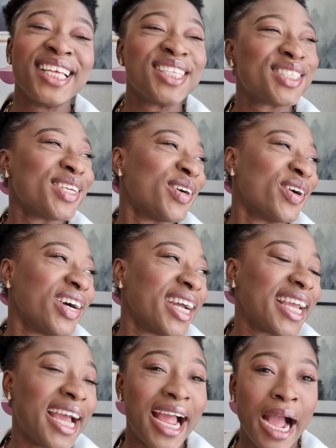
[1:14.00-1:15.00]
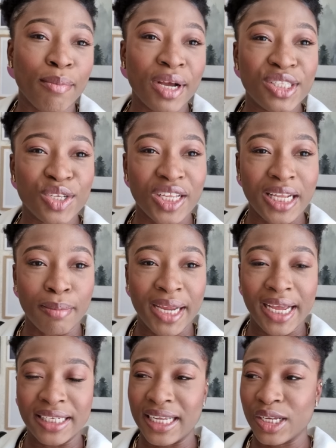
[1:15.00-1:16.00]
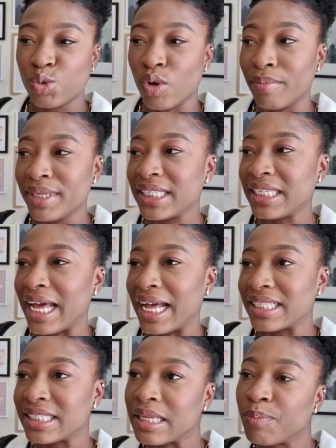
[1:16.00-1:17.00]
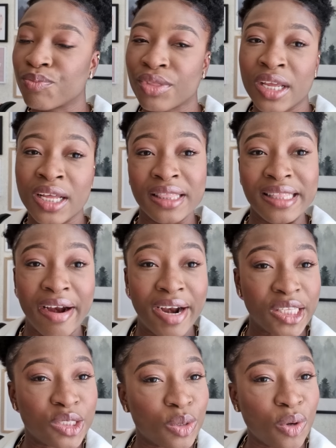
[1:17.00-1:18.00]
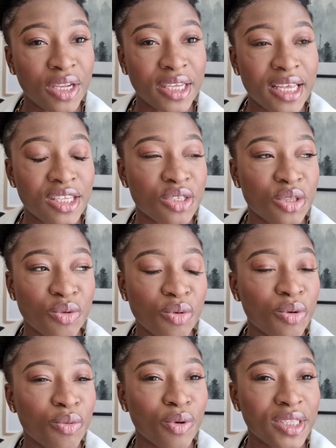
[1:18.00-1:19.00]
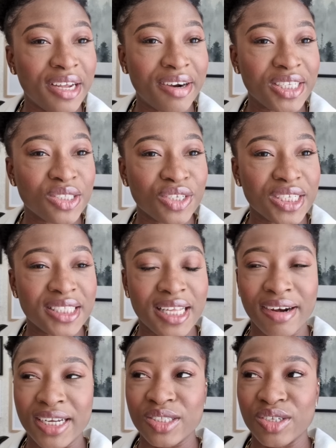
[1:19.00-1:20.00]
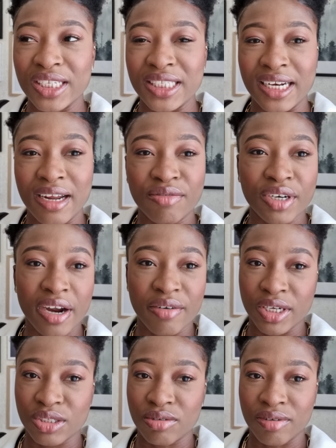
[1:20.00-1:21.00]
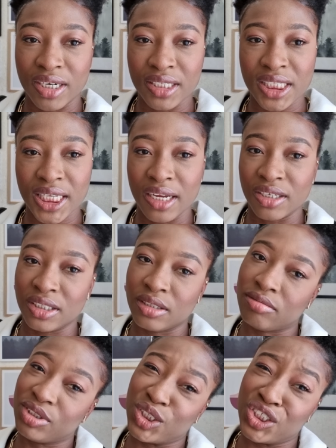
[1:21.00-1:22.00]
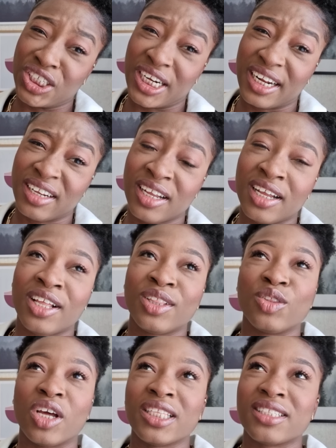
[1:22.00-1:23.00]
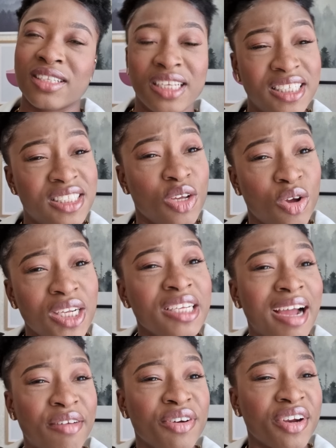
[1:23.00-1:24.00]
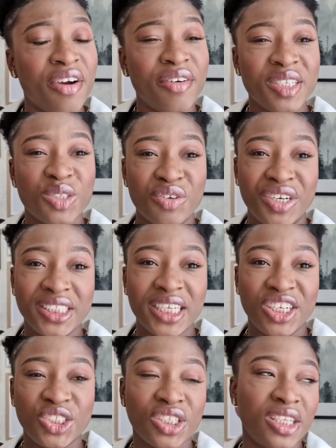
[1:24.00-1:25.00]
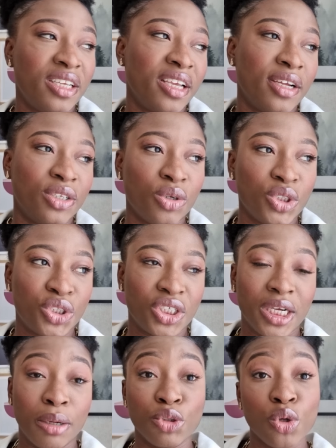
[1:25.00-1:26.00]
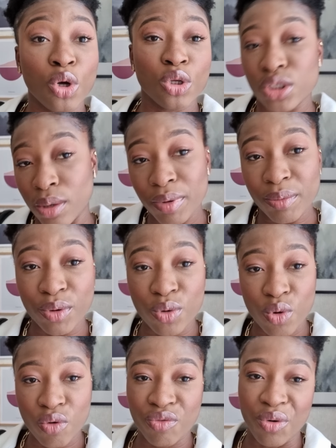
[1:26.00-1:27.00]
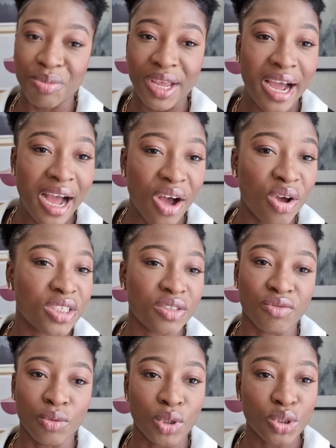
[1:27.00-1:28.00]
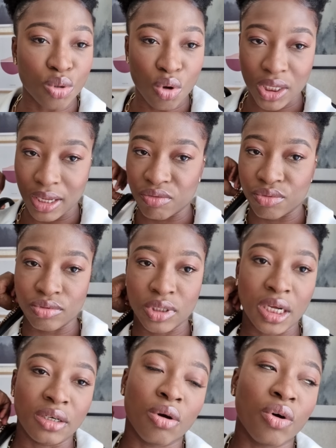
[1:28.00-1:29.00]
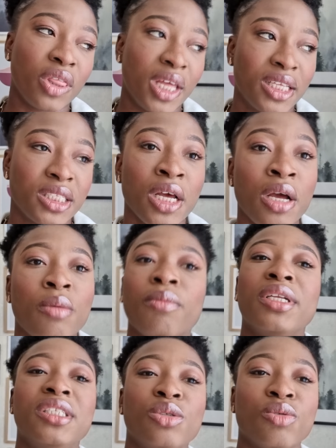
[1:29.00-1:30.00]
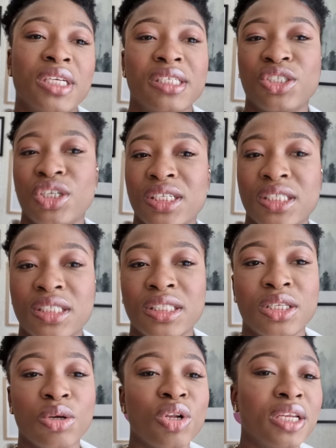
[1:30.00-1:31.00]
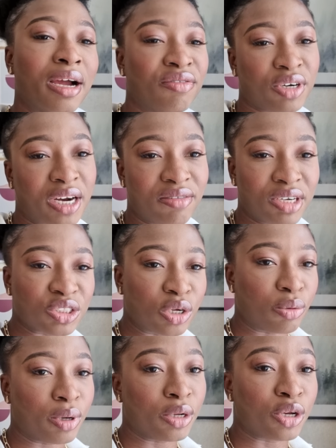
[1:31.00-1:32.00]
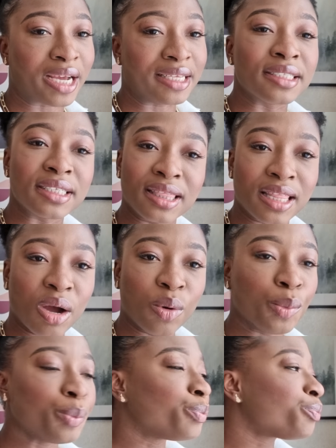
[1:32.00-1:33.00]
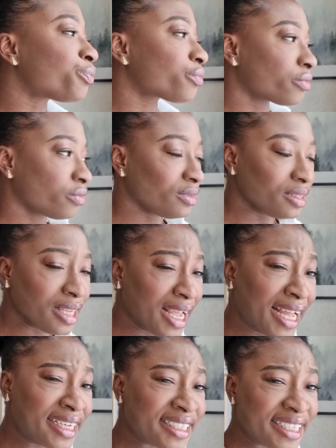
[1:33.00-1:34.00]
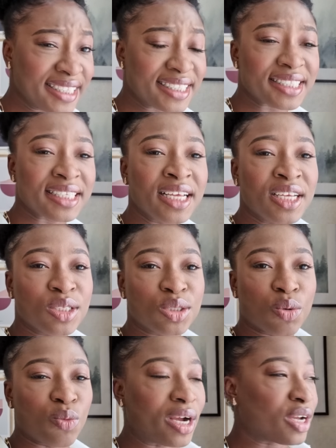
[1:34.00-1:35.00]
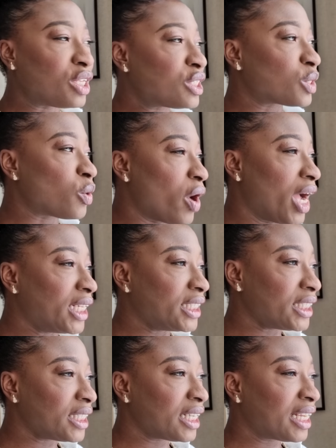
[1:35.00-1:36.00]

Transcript: so yeah i'm going to order my index. we are meeting at daraton in case you don't know what daraton is daraton is an african restaurant here in Georgia. Not it's the only African restaurant actually here in North Georgia. Though some people cook from their house if you want to order food and all that. But this one is just the only African restaurant where you can sit down and eat. So we're going to go and